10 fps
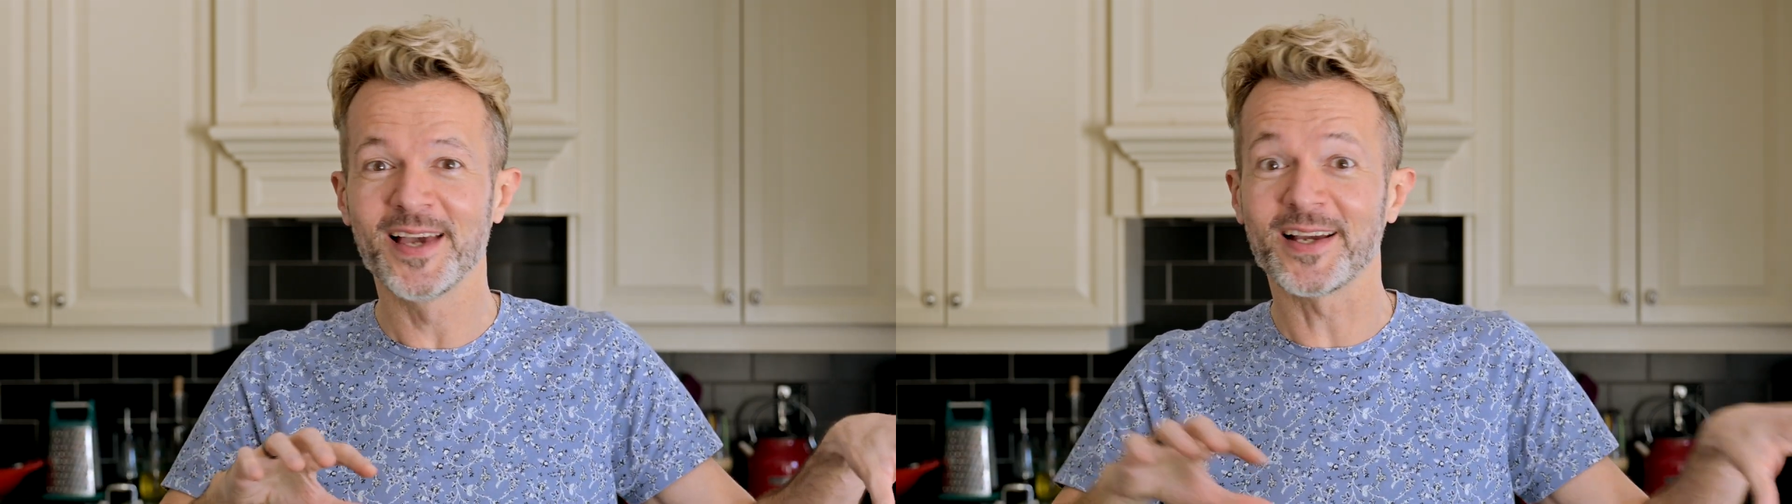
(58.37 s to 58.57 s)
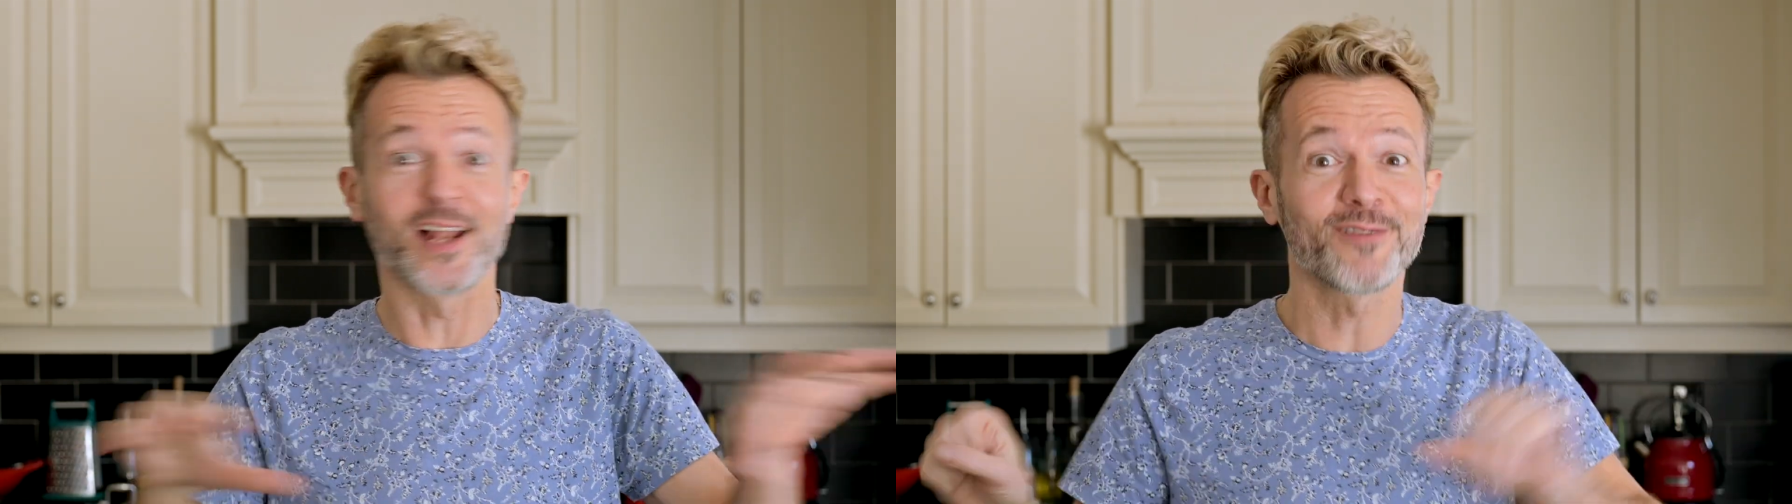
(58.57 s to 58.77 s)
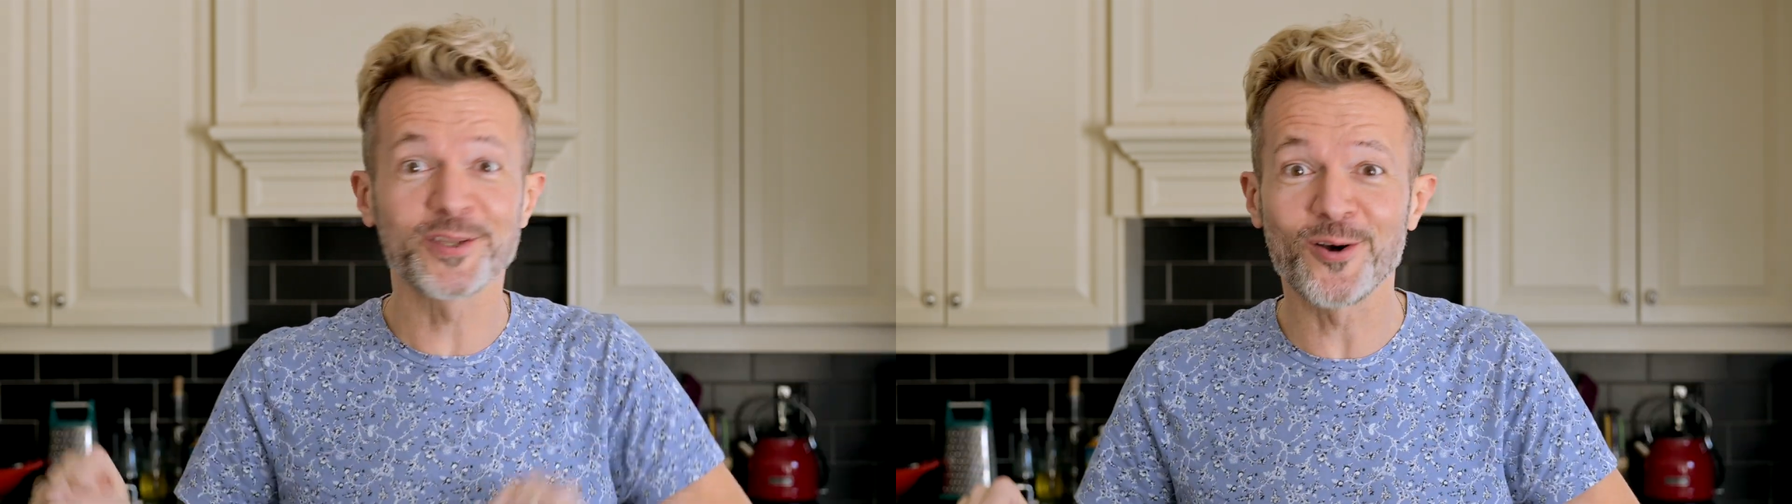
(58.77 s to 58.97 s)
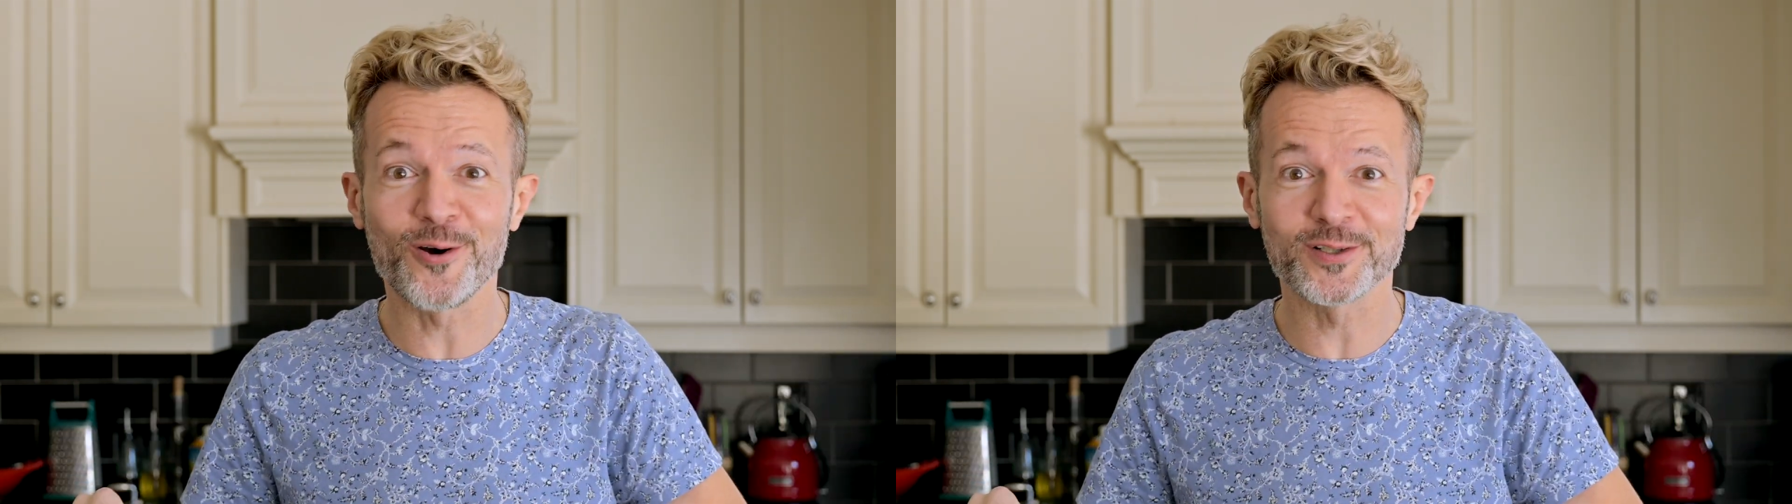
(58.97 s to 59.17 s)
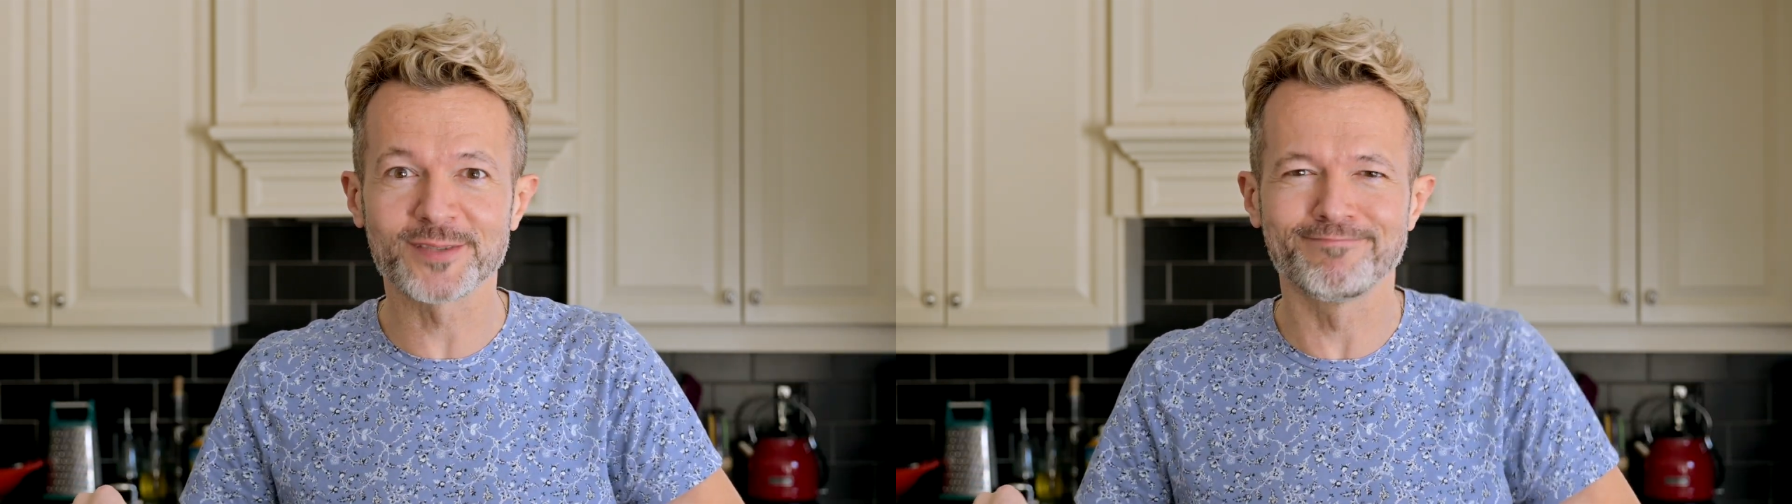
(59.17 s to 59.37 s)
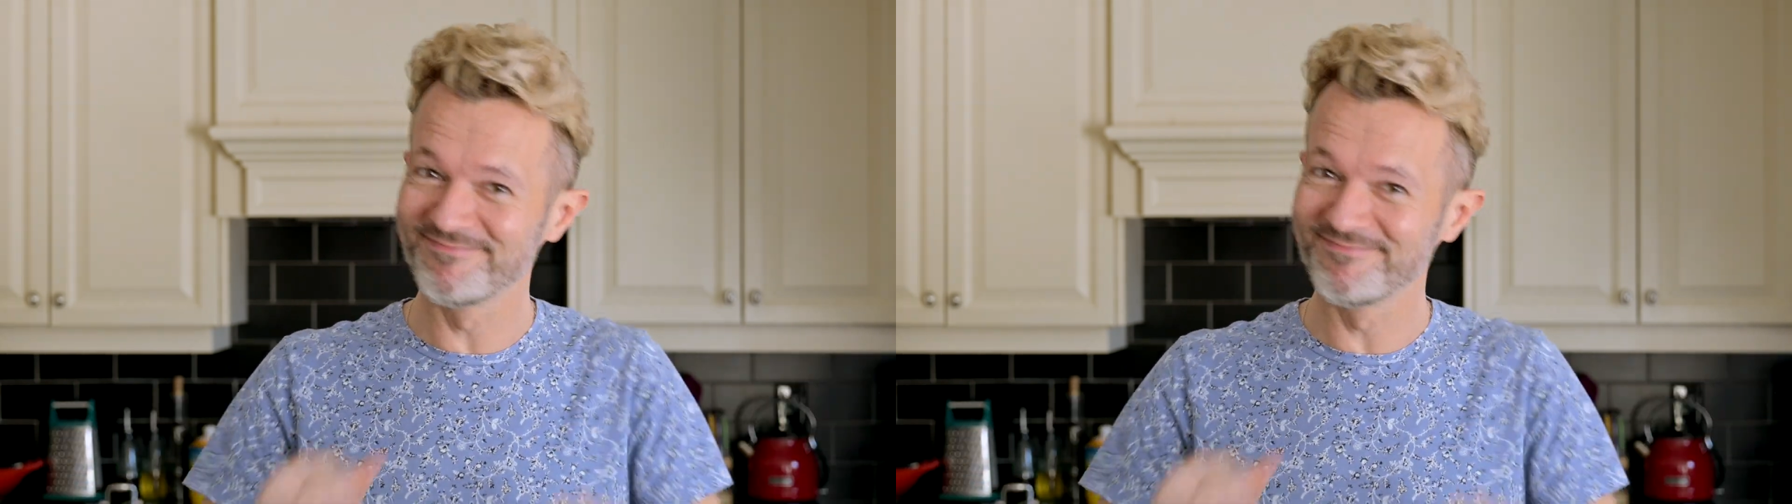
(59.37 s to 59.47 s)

calvados.